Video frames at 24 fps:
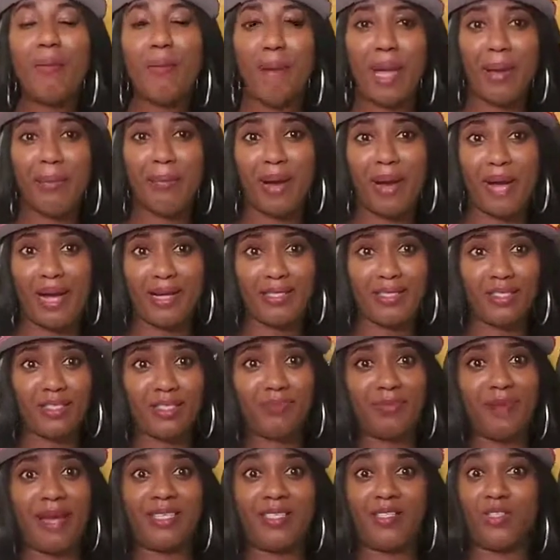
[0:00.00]
by
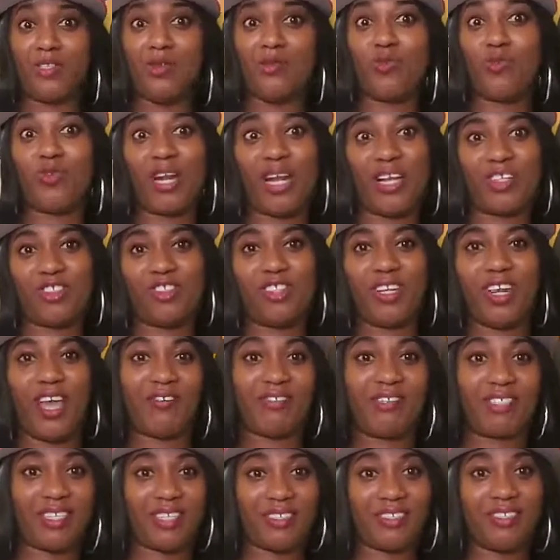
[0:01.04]
passersby. So you could actually
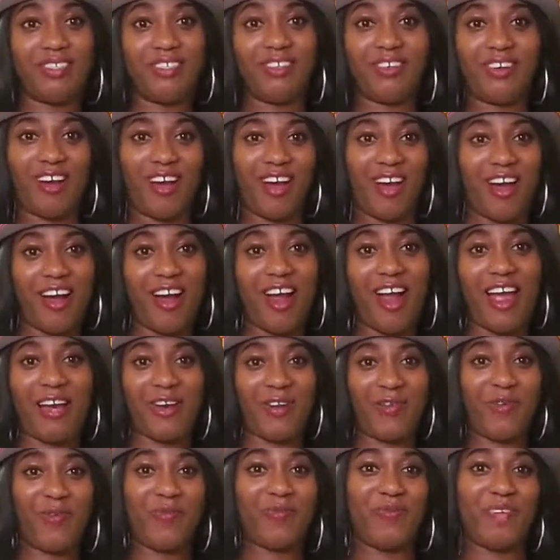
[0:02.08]
have sex in your car
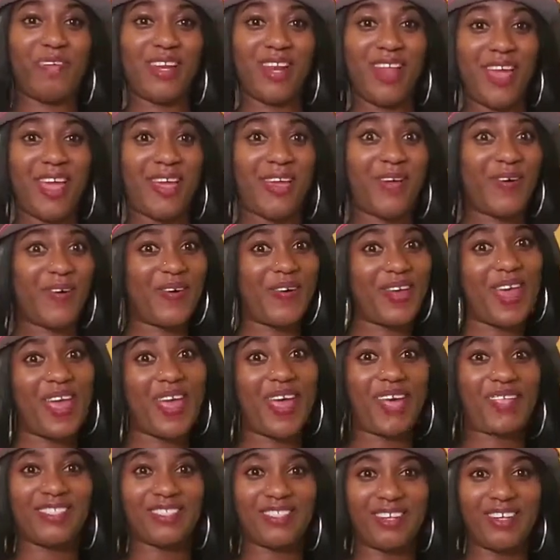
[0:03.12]
and it would be like,
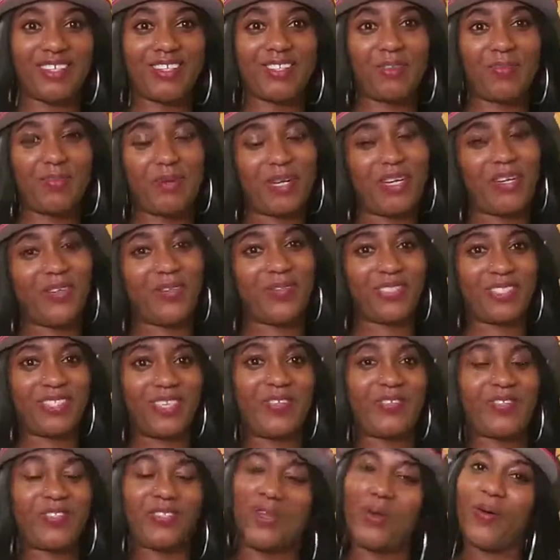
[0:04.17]
okay, as long as nobody don't
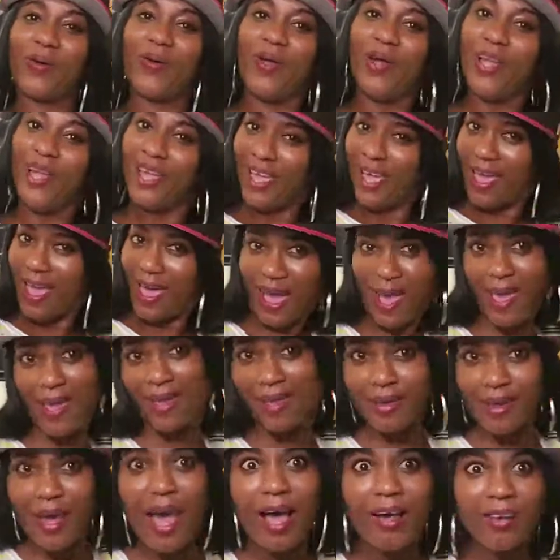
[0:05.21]
see you. So
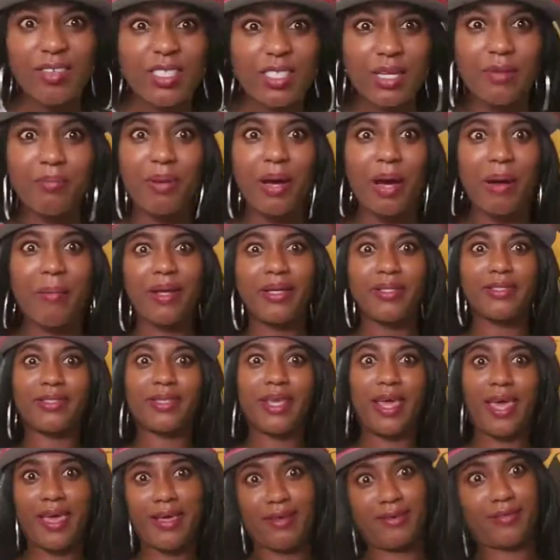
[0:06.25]
hey, have some public
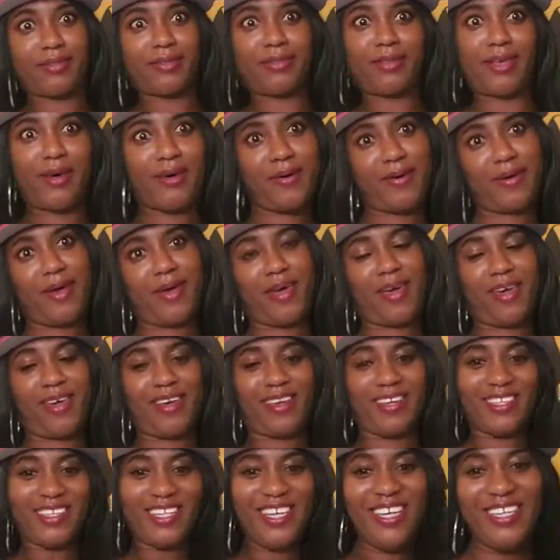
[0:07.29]
sex,
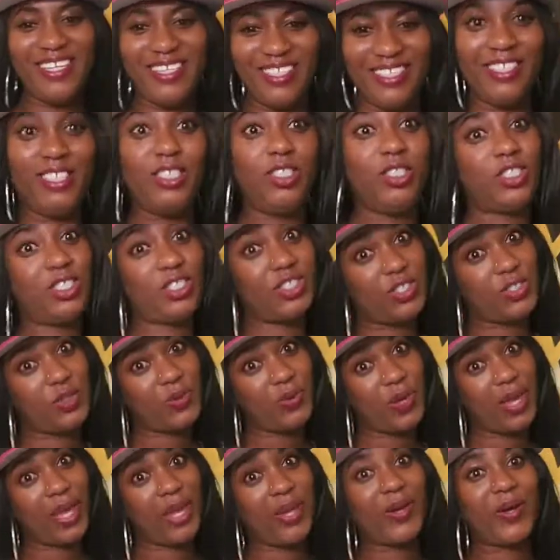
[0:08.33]
okay? Just
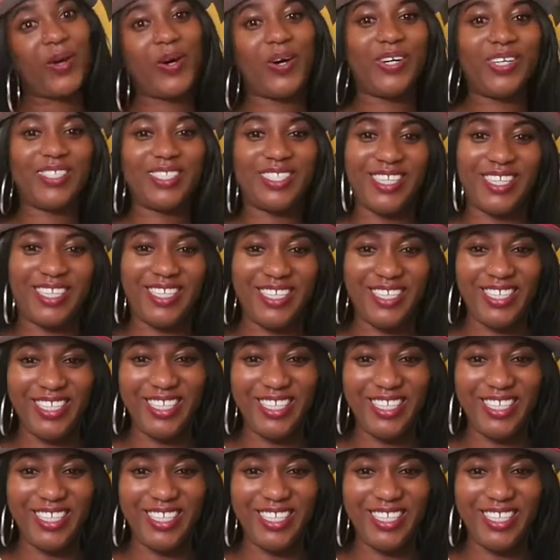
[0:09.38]
don't get caught.